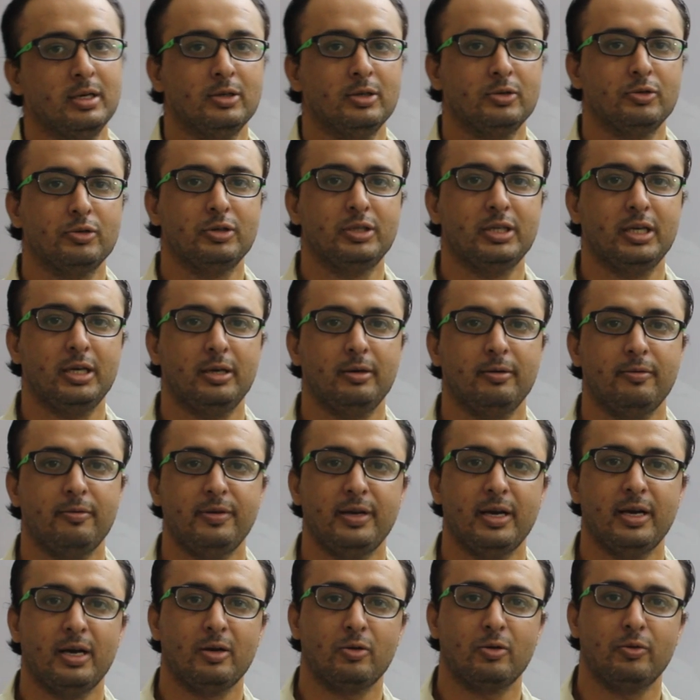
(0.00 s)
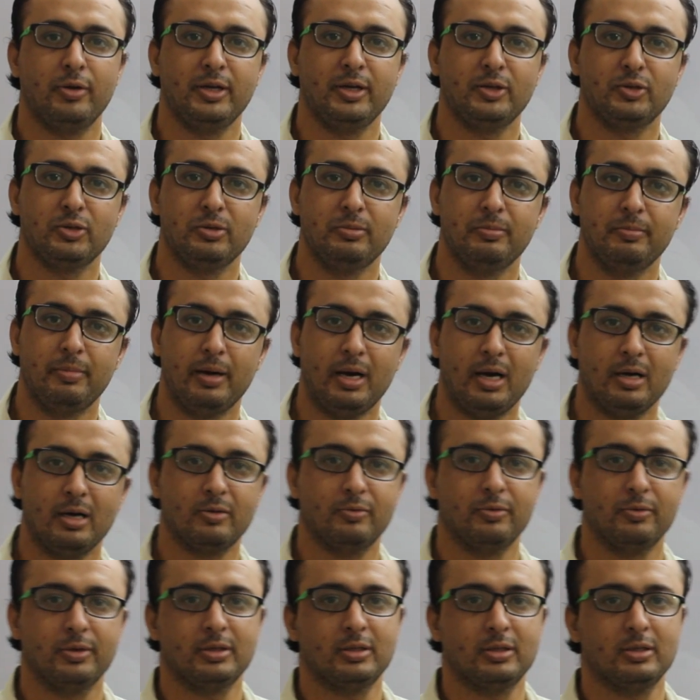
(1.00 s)
Today we are going to
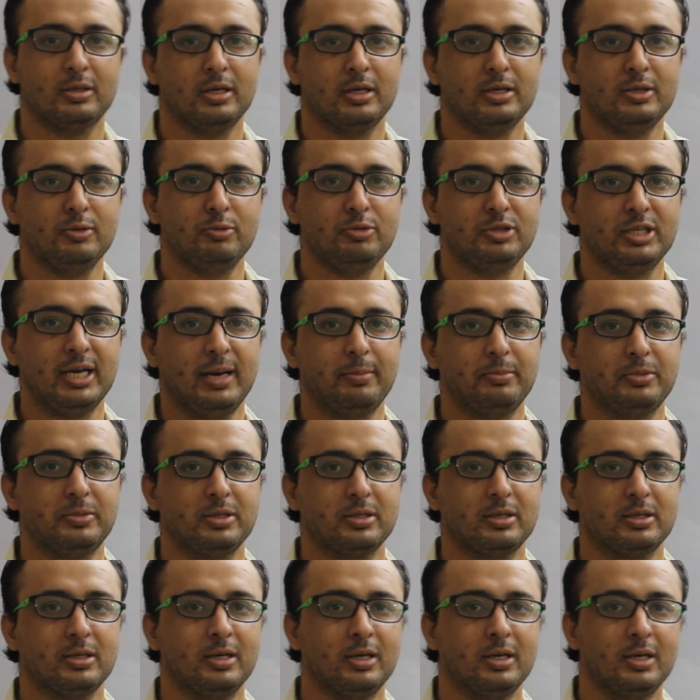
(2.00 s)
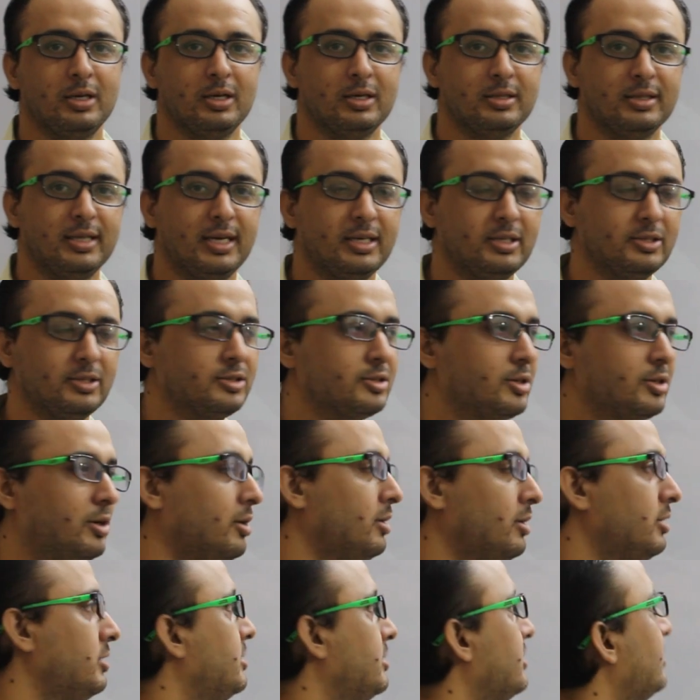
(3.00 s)
embark with a new chapter that is
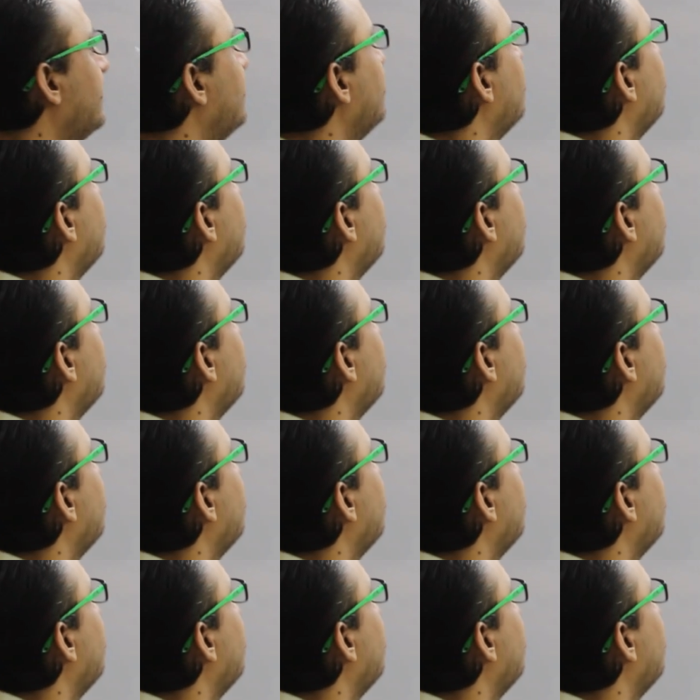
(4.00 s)
called